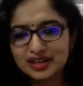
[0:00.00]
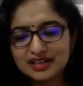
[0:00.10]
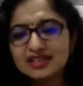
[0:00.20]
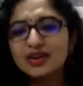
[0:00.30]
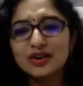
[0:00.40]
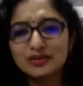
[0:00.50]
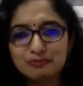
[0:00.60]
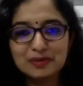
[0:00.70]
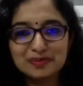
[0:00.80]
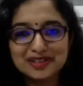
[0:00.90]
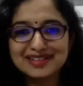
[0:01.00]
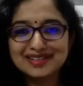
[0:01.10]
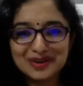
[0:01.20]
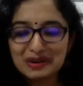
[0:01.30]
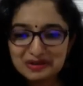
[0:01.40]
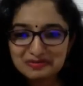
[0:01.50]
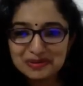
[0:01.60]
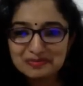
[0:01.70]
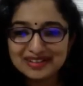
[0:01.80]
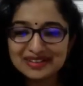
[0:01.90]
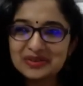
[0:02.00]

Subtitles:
It's a lot of people. It's a lot of people,